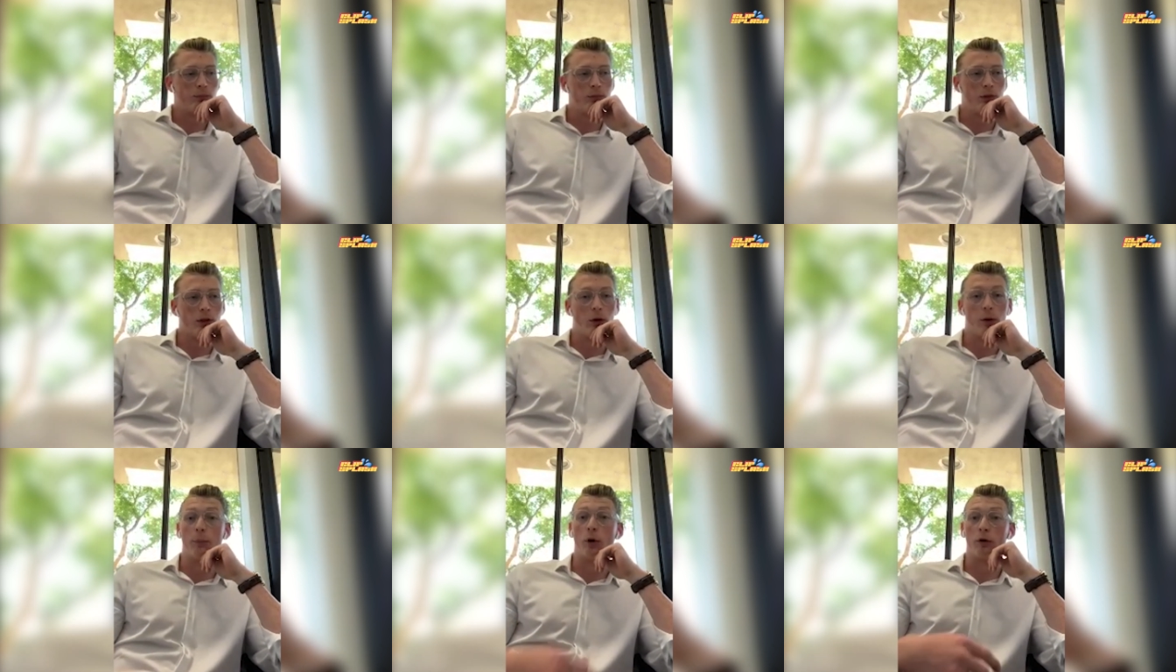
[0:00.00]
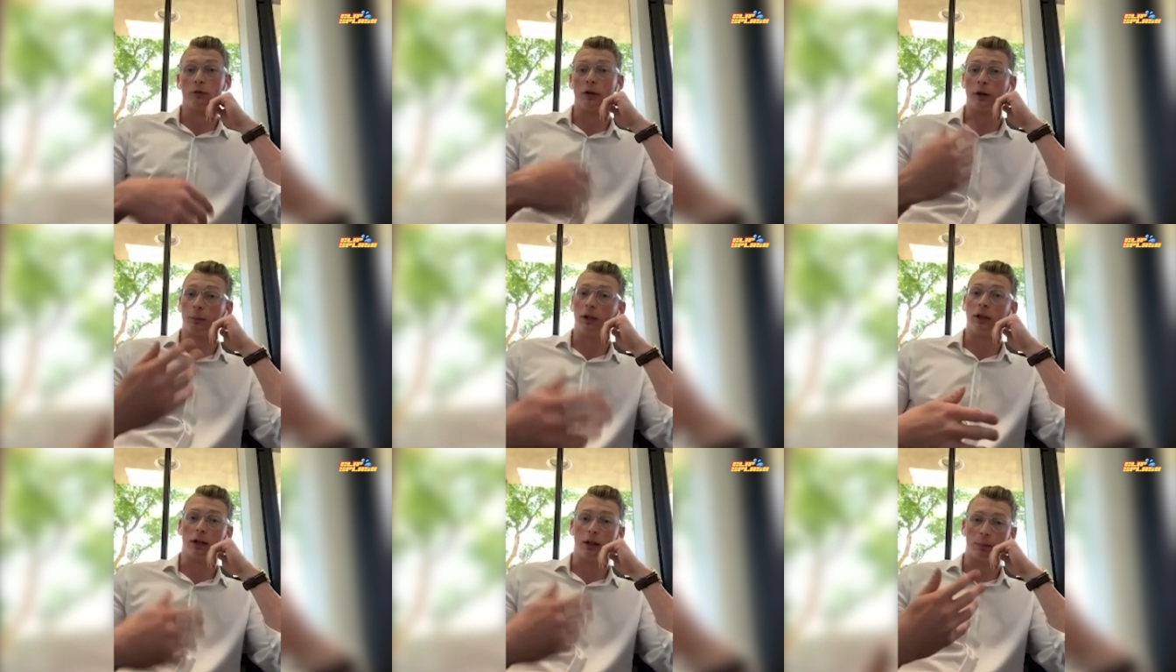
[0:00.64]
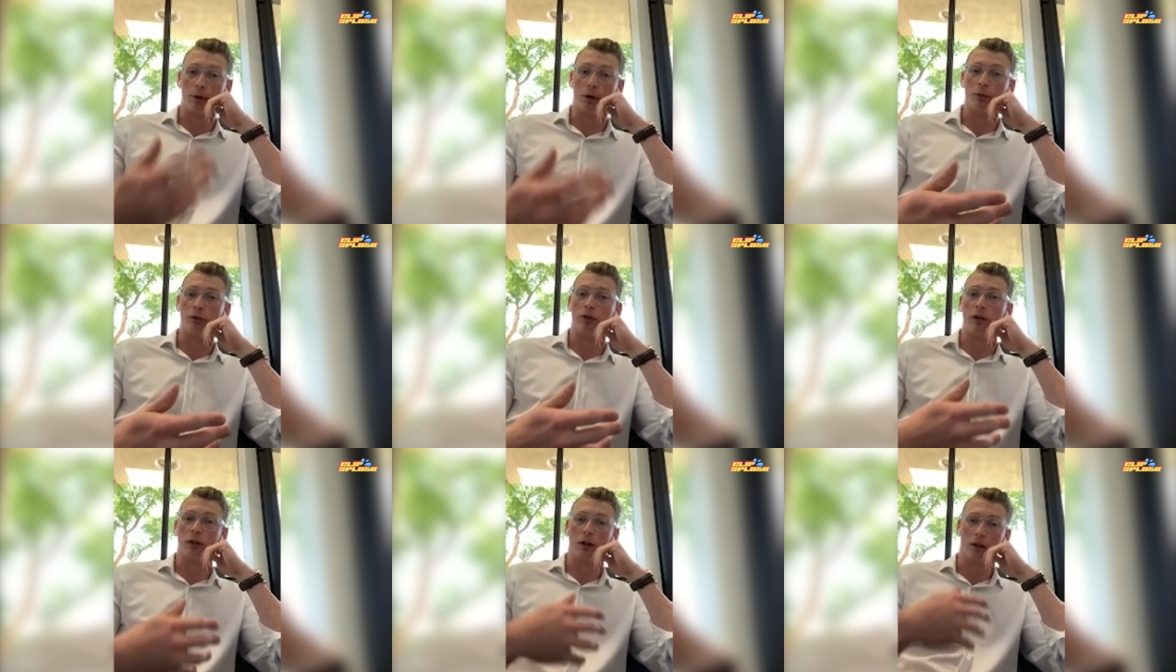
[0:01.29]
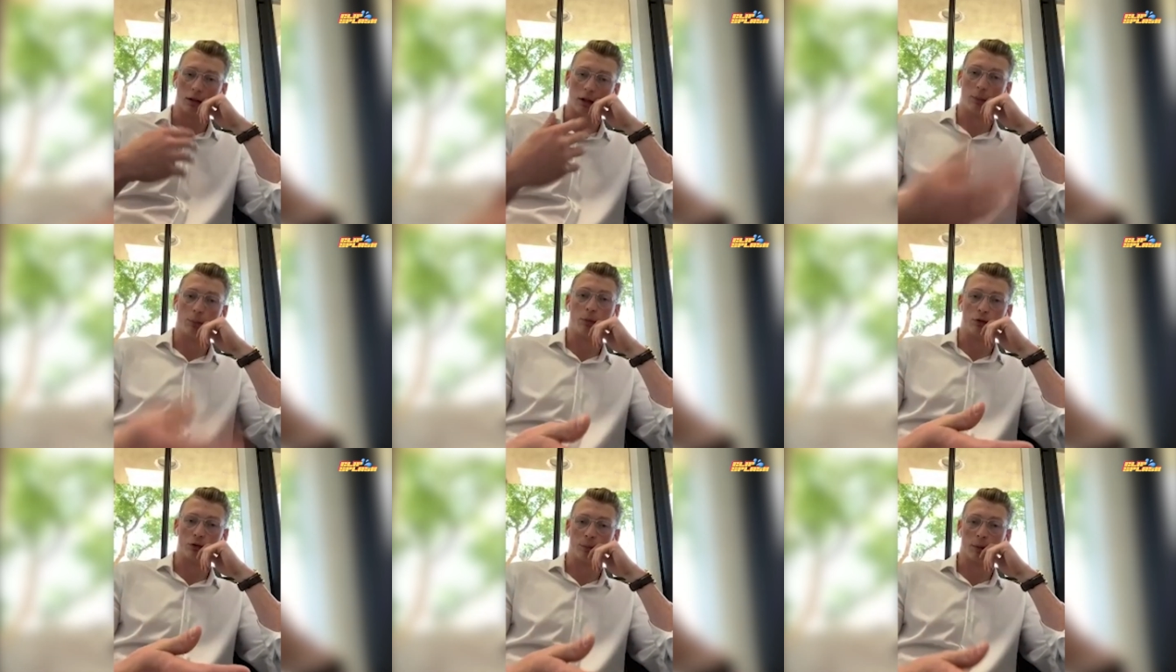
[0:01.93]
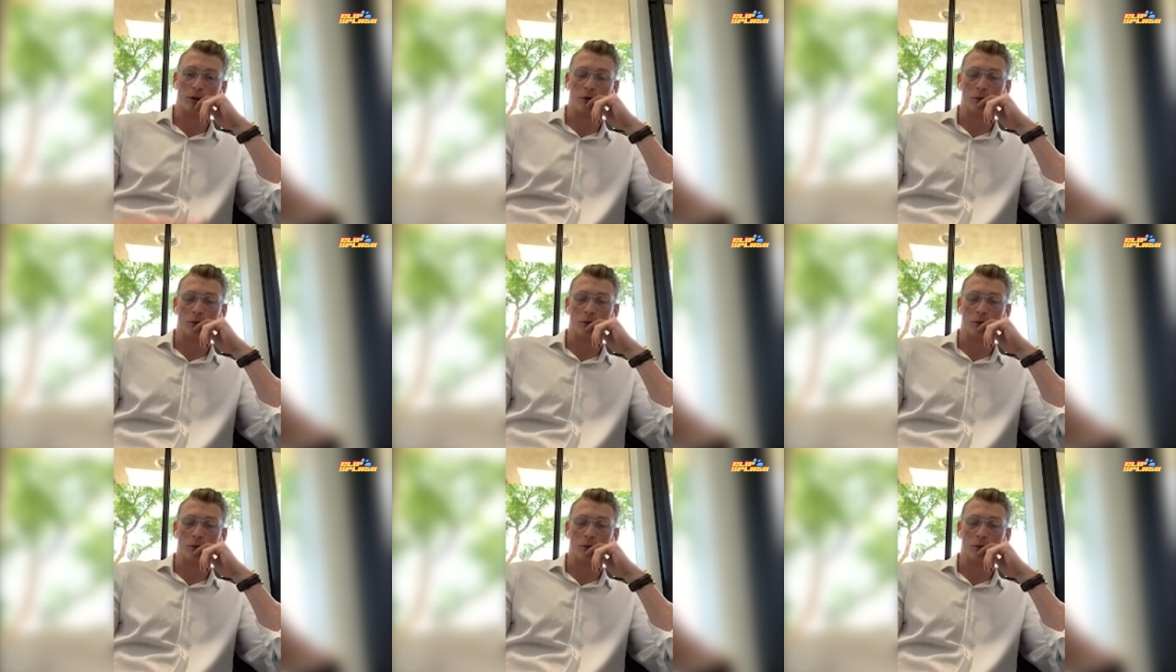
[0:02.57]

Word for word: you know, it motivated me to keep posting and keep pushing my